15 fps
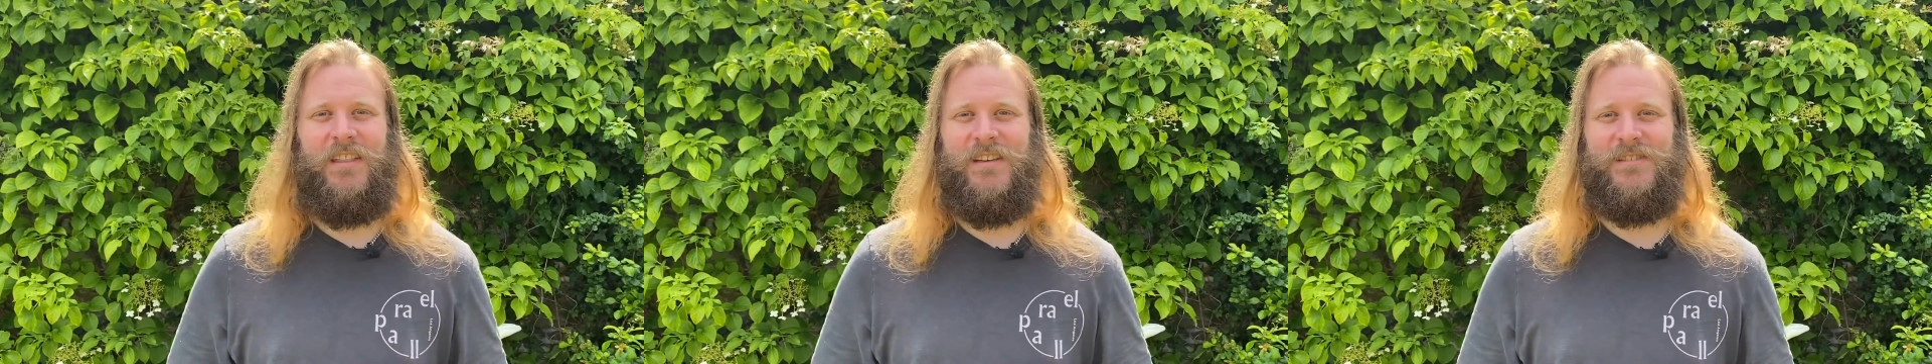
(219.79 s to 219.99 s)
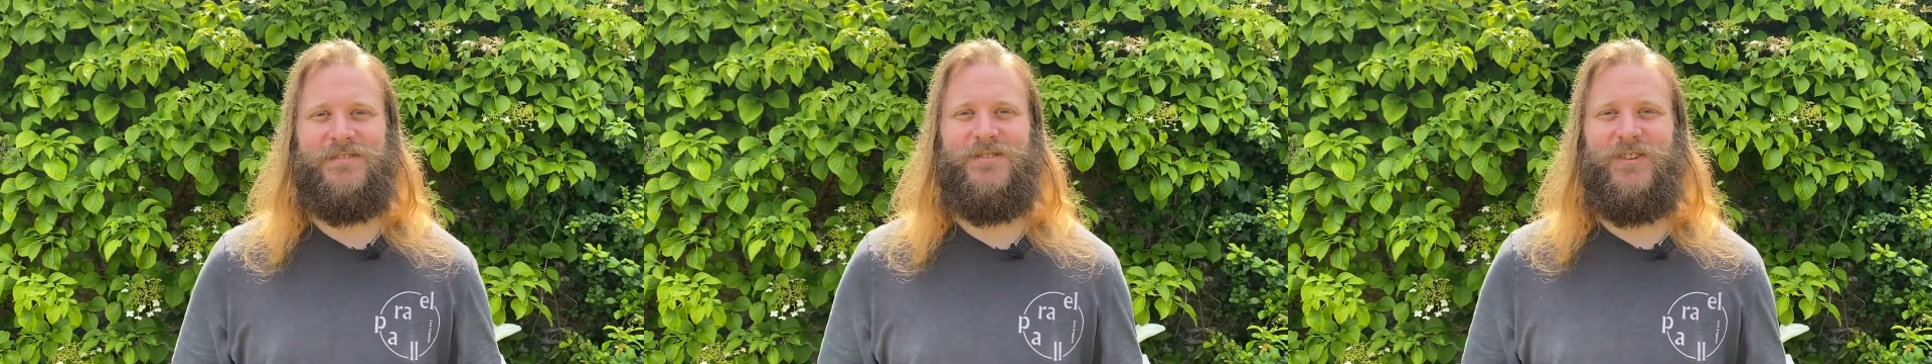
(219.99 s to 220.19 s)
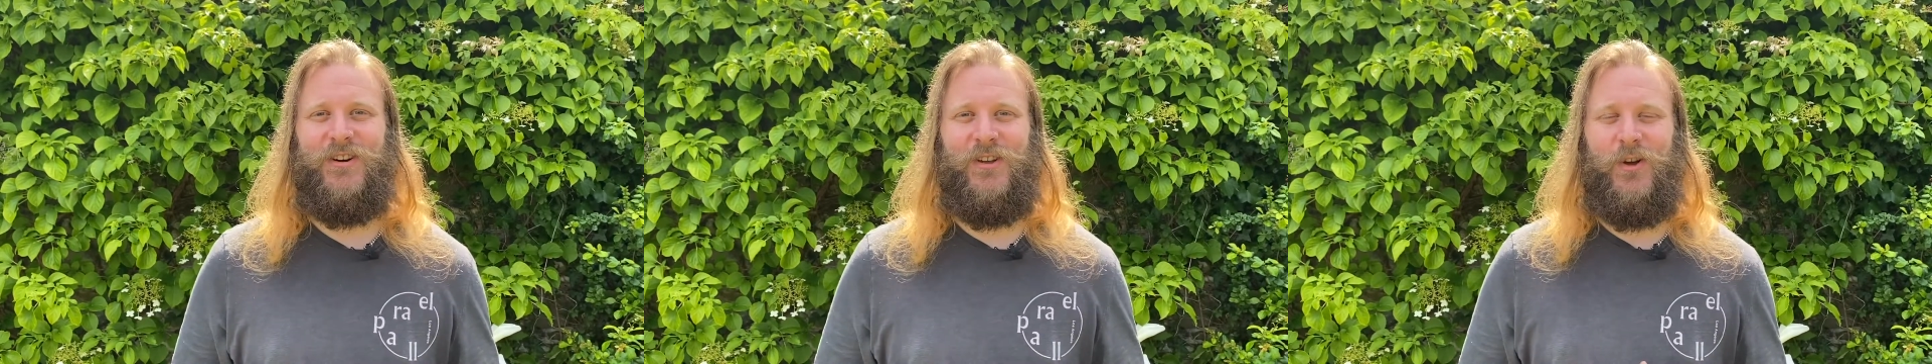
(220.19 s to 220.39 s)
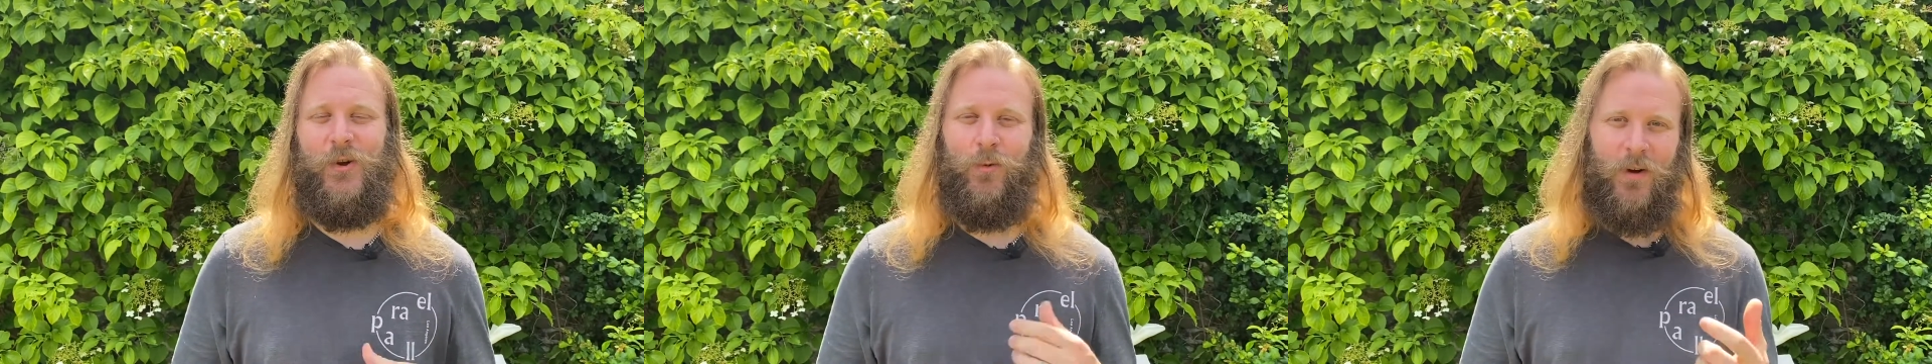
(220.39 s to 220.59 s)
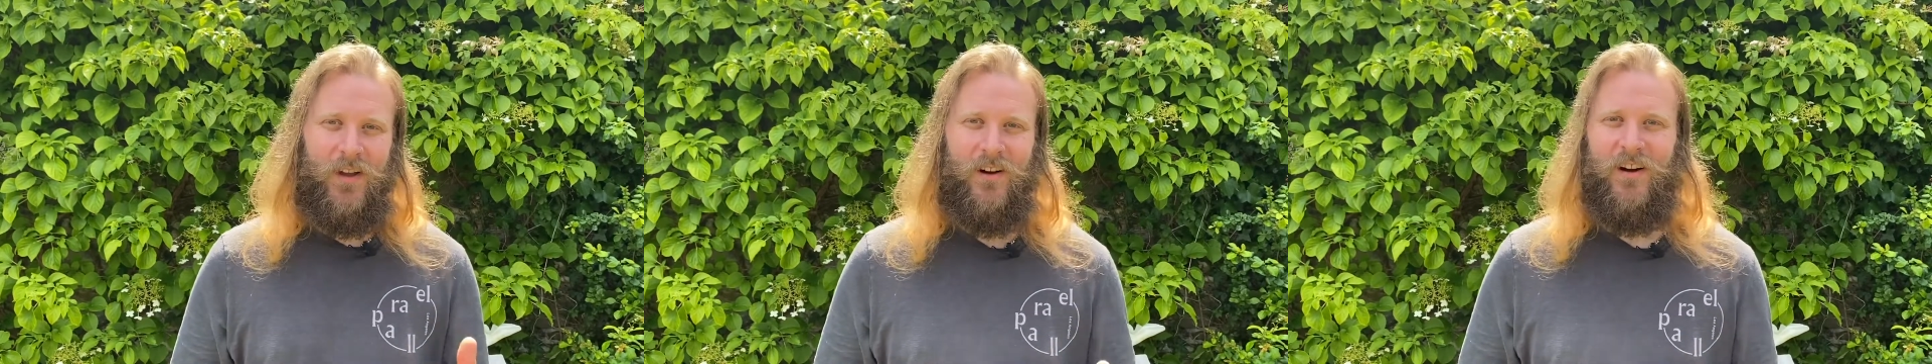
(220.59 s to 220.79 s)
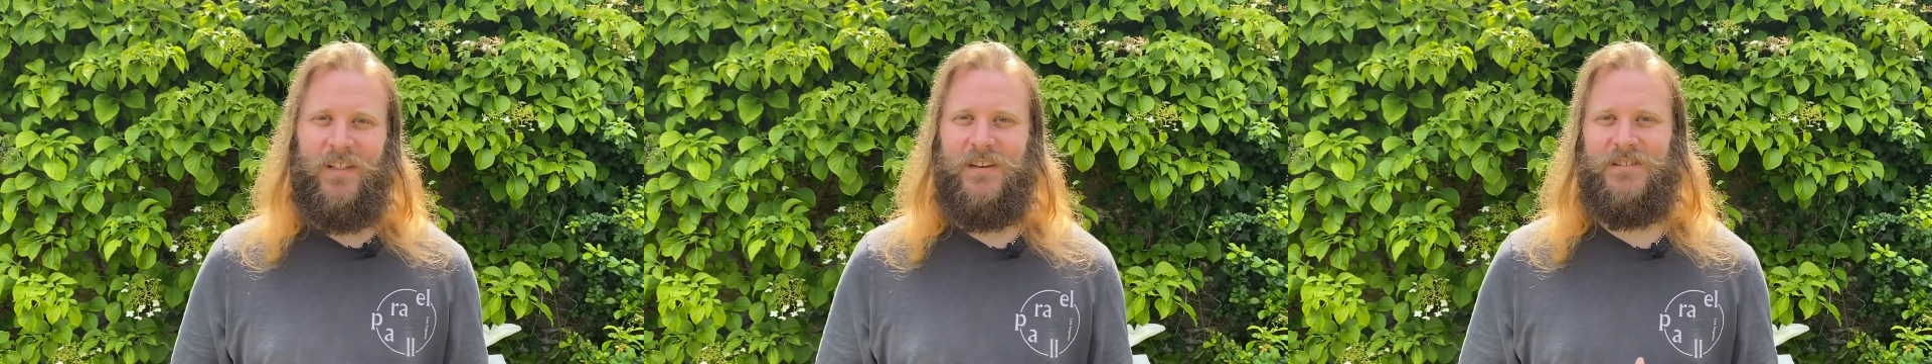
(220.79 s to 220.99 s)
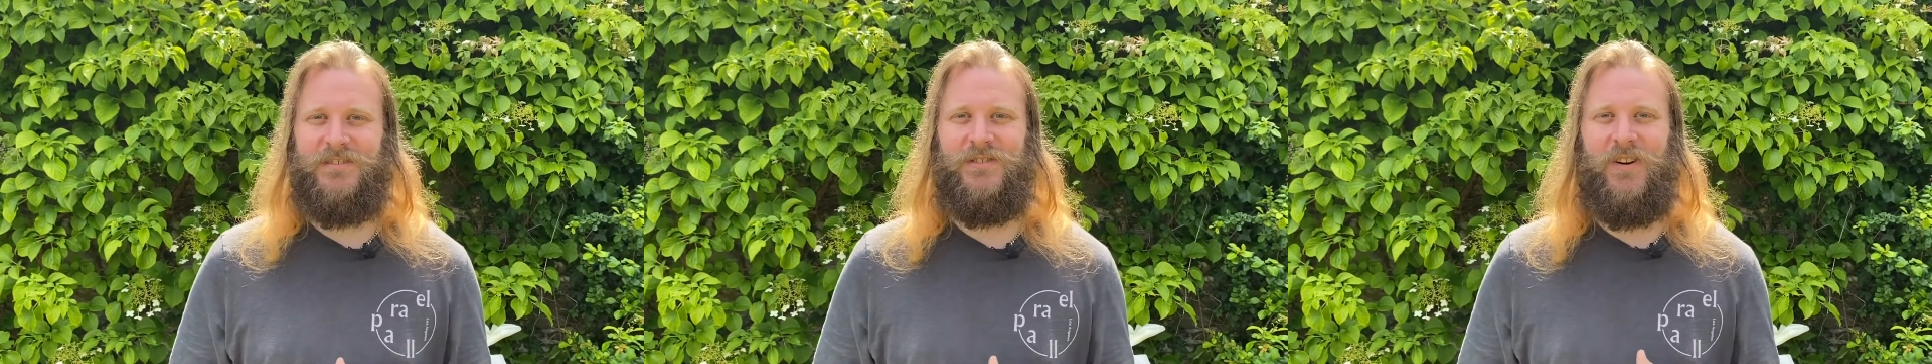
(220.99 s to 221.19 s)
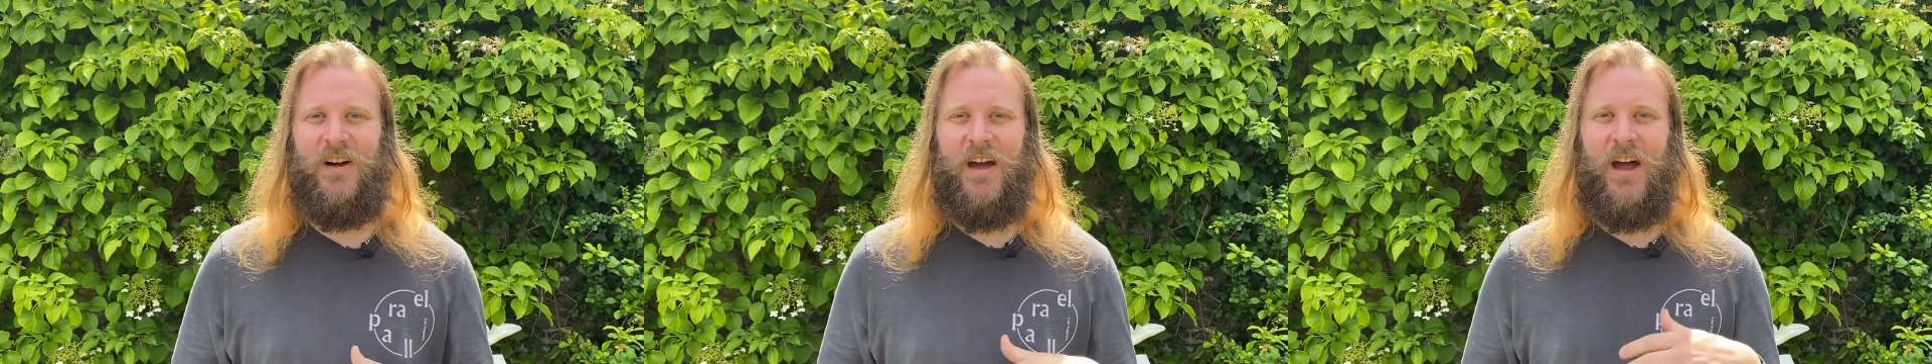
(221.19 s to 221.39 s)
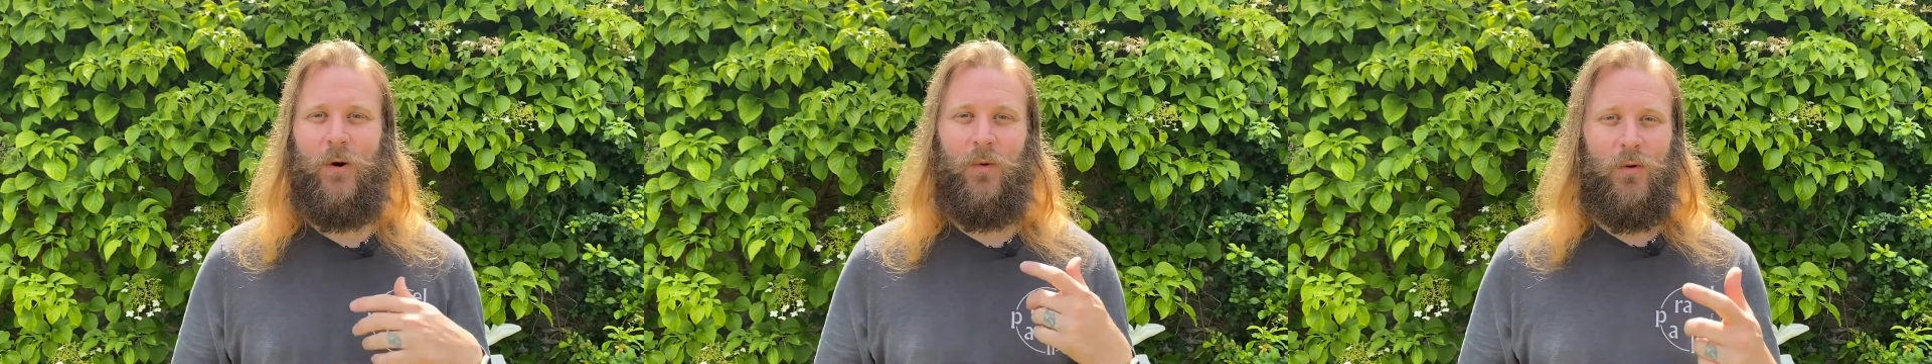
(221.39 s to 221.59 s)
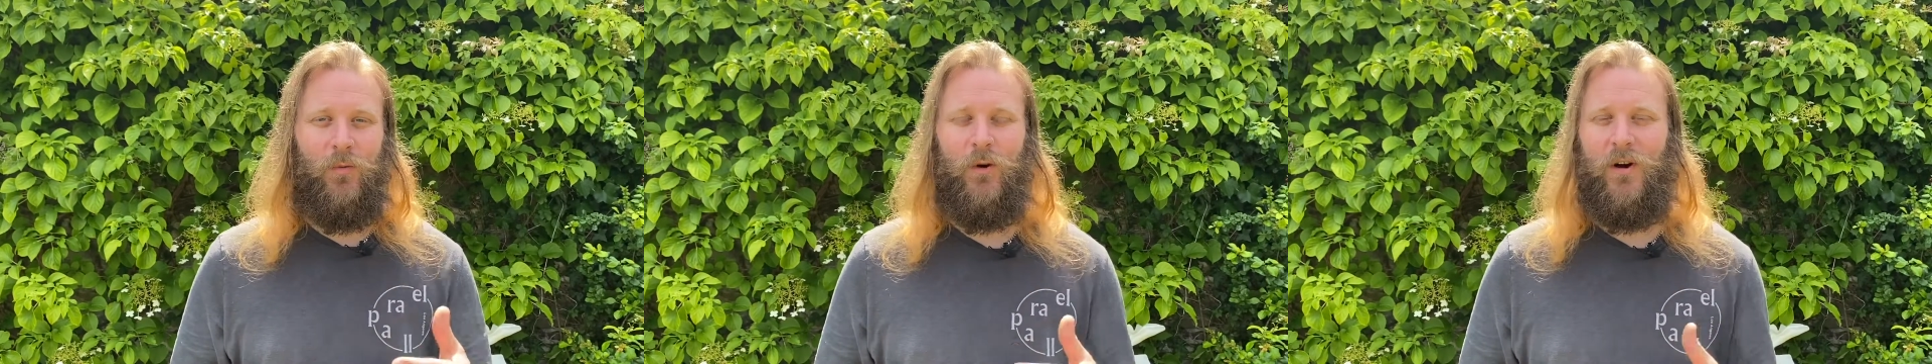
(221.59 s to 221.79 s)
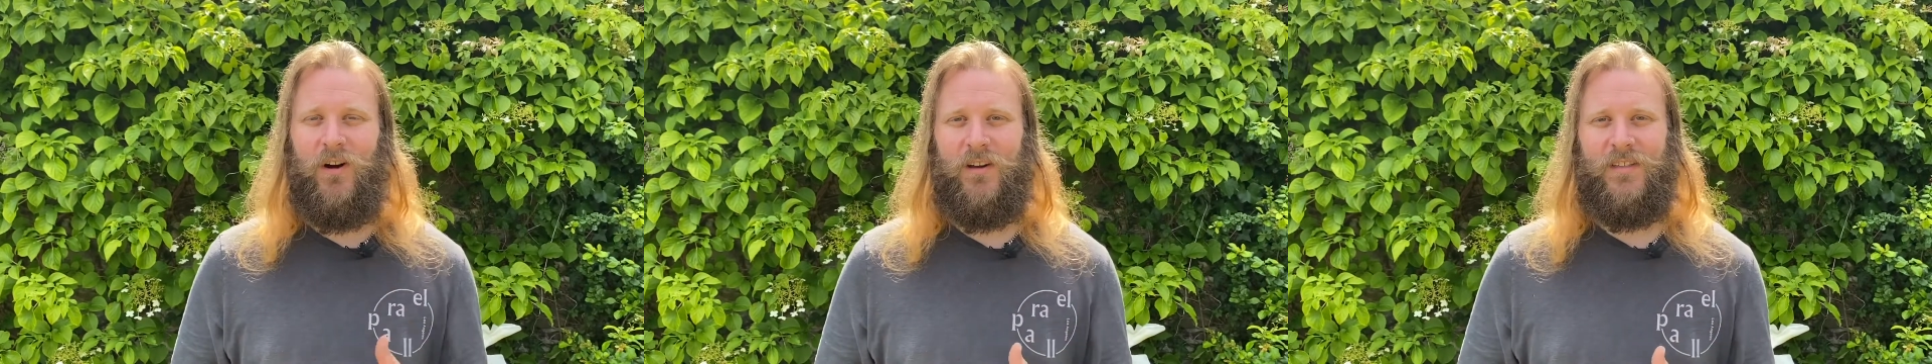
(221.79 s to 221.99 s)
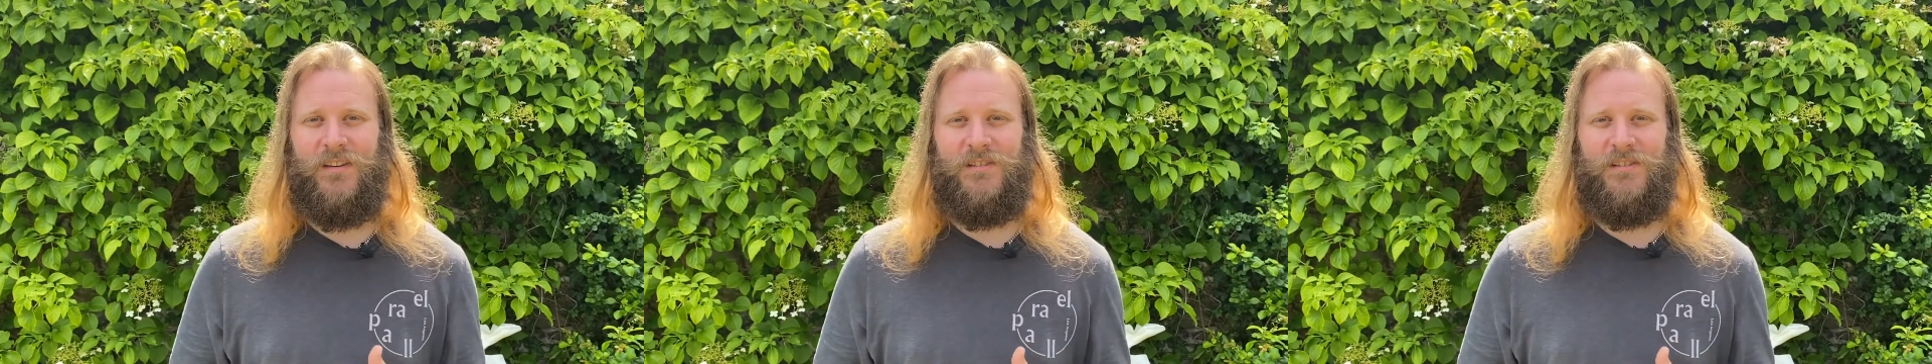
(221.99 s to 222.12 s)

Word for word: That's not who we are. That's not how we work.